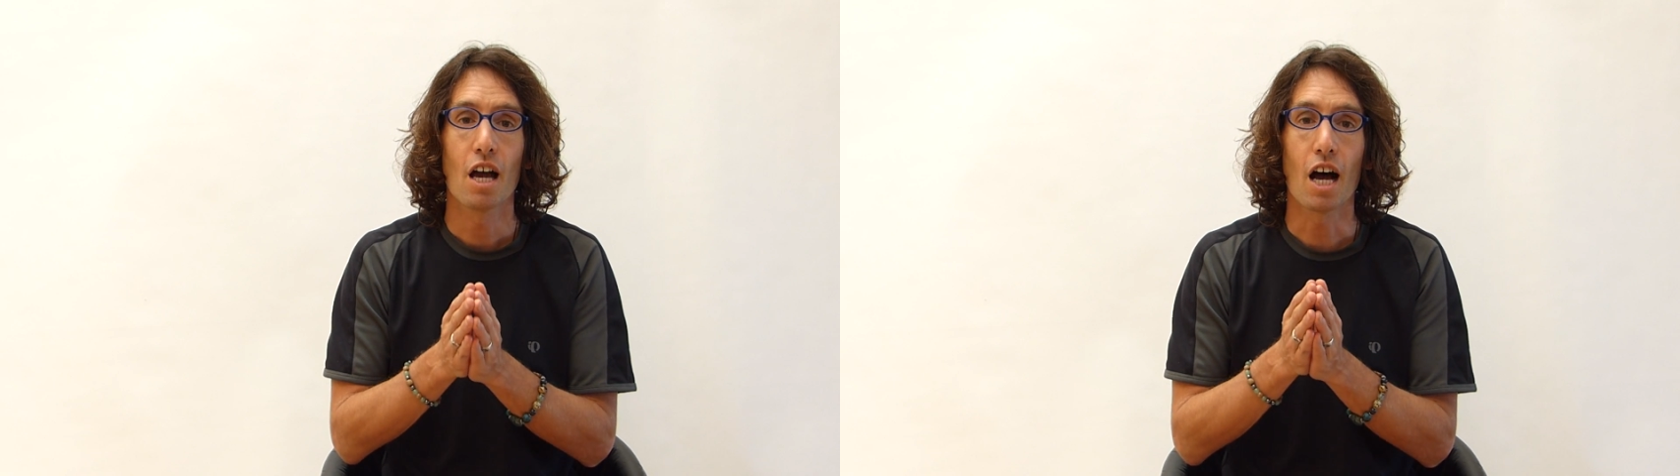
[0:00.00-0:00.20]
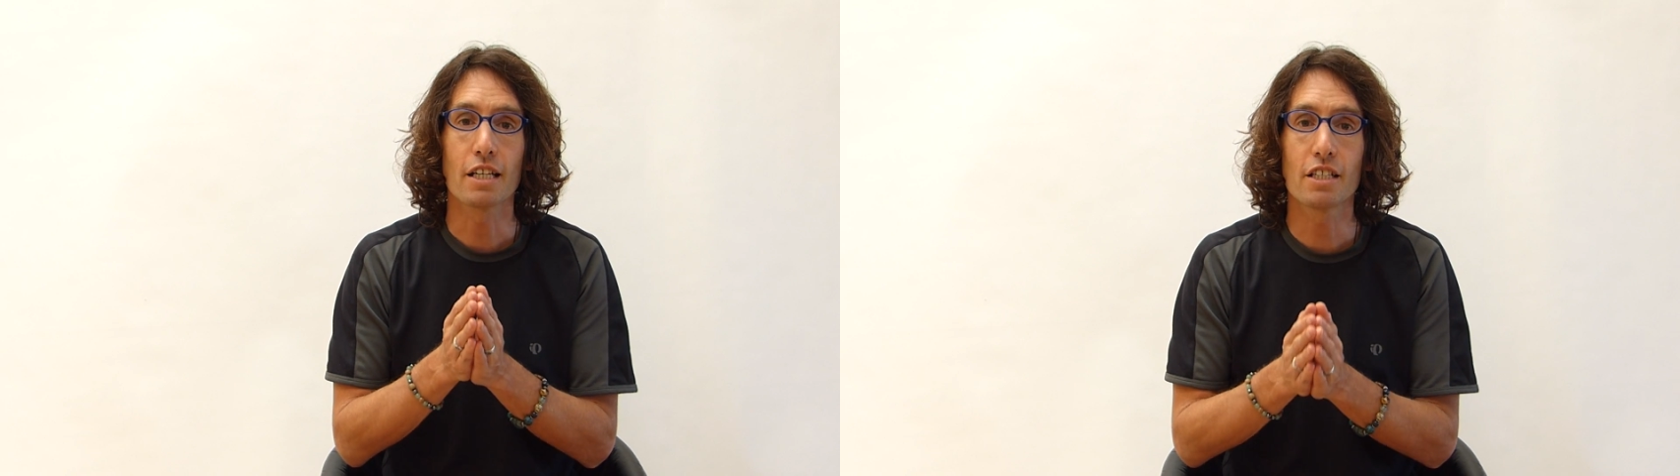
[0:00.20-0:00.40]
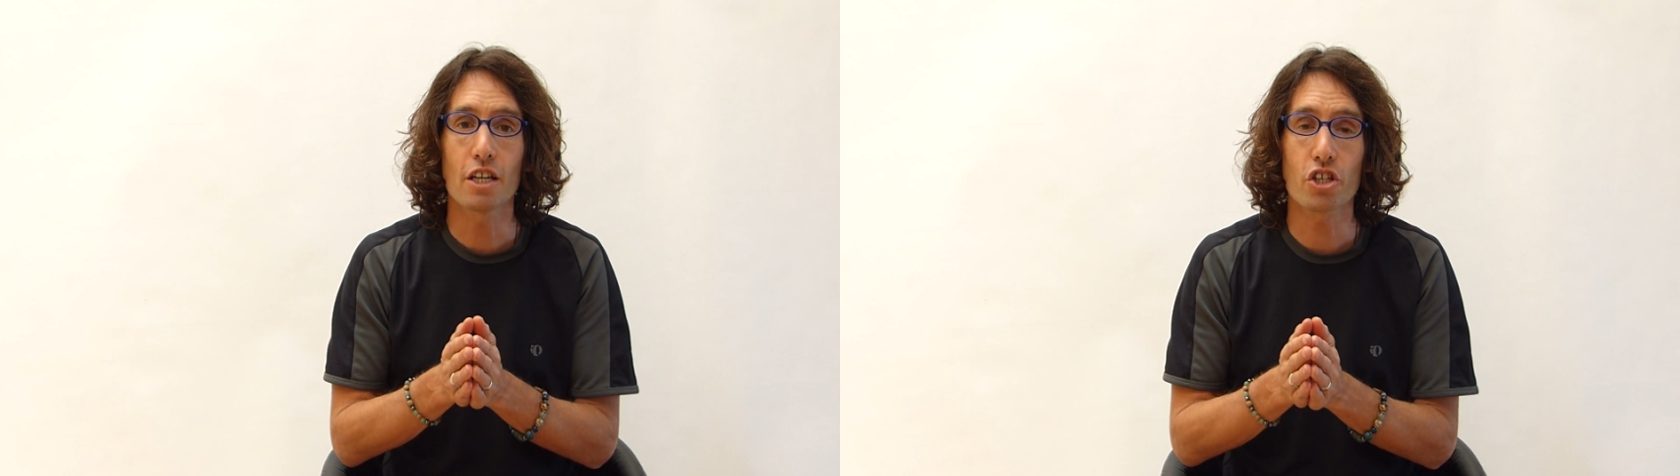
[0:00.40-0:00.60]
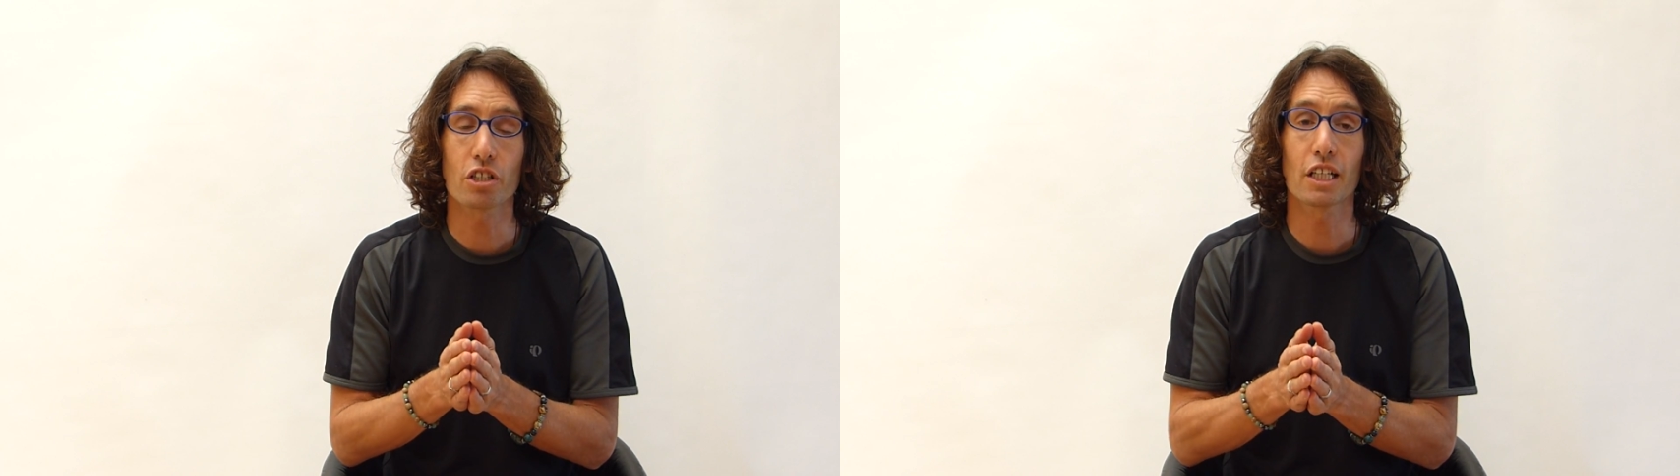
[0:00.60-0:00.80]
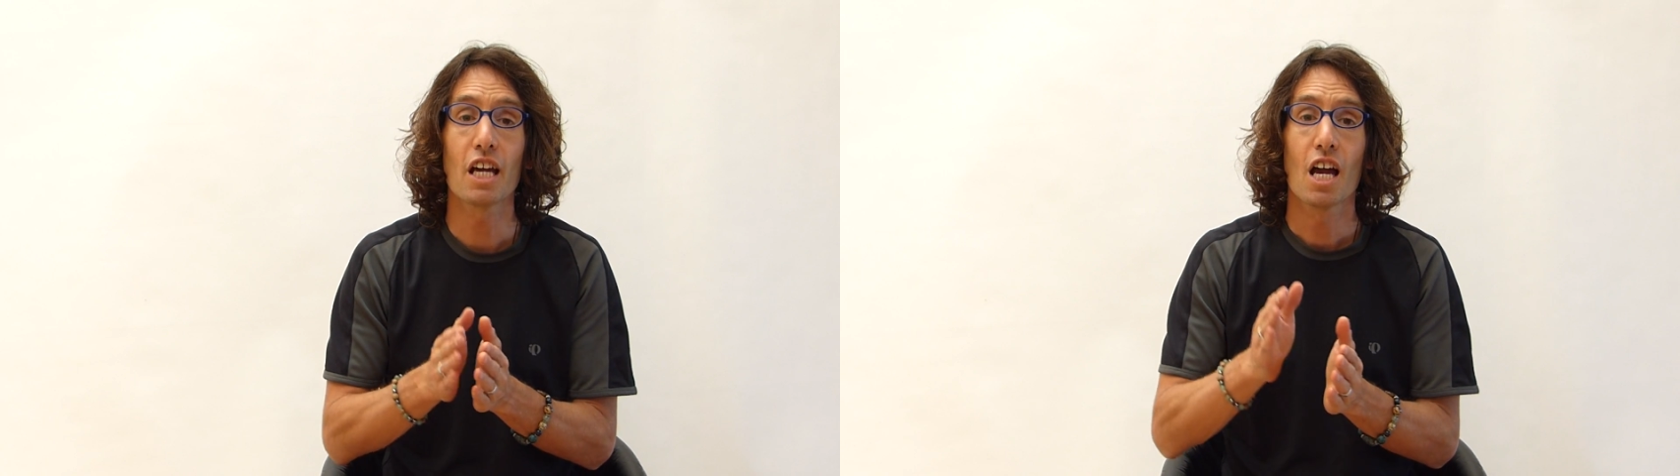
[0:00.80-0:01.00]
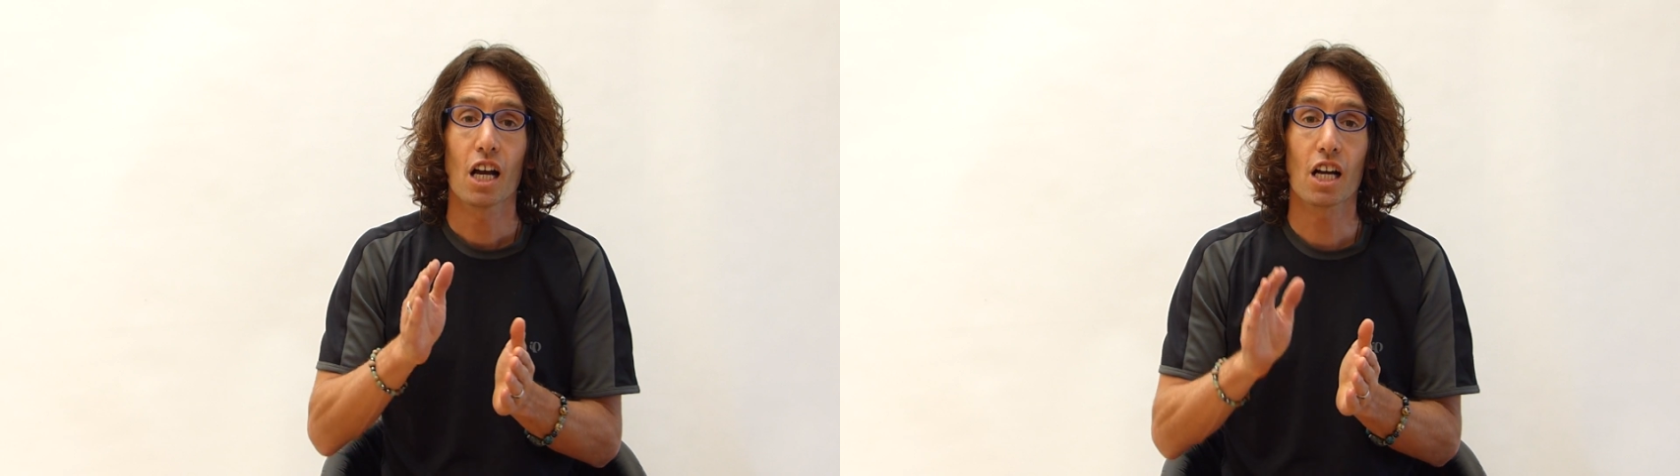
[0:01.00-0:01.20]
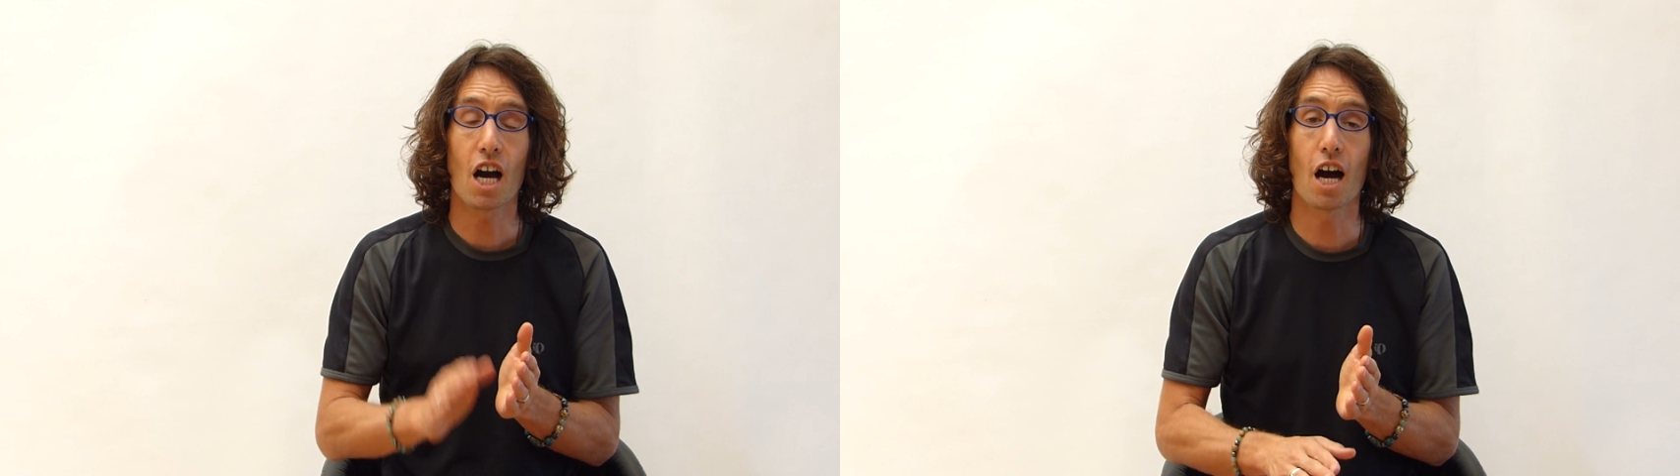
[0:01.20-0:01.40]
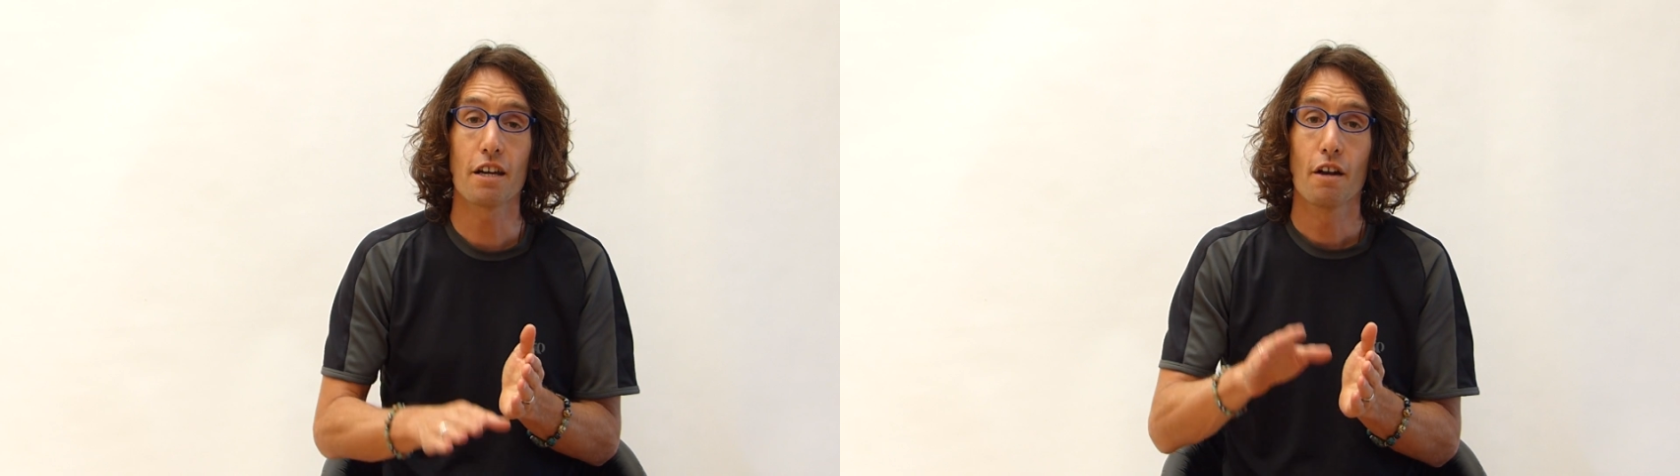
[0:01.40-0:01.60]
Additionally,
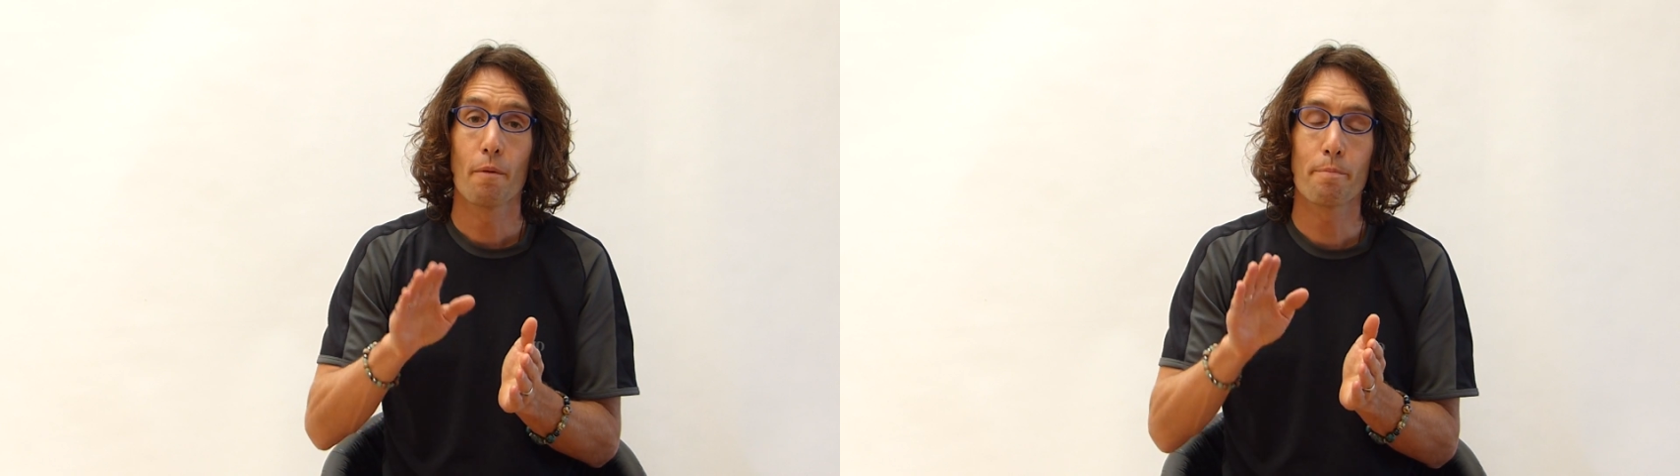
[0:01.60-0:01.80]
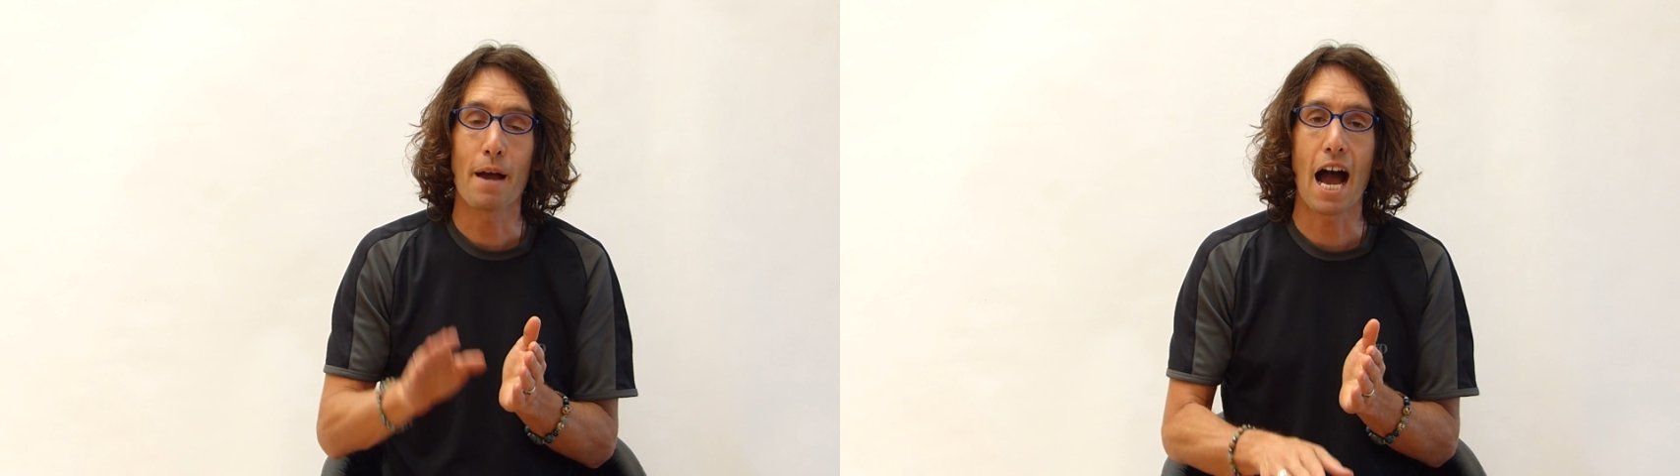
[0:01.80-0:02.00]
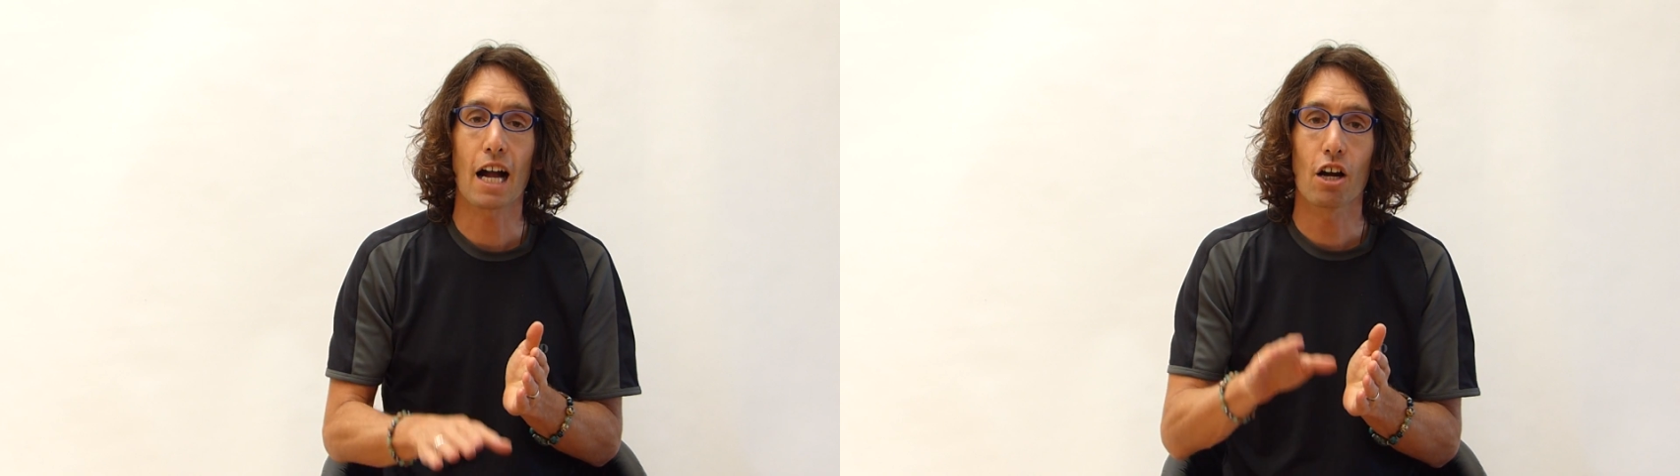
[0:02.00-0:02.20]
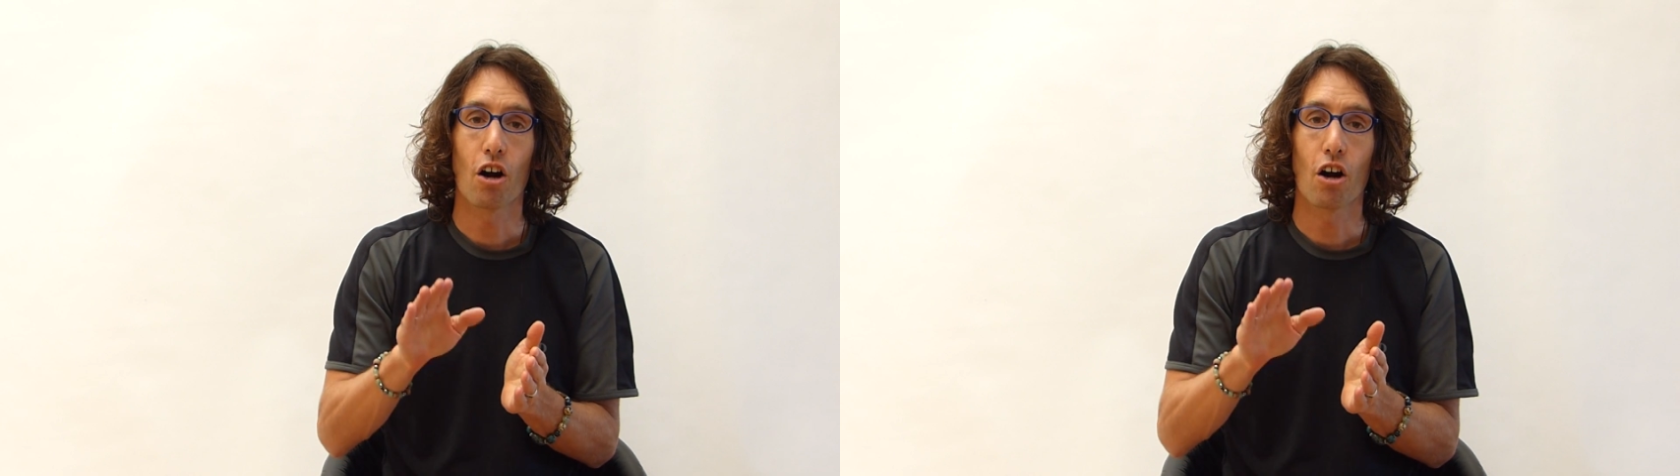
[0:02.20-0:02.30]
cut back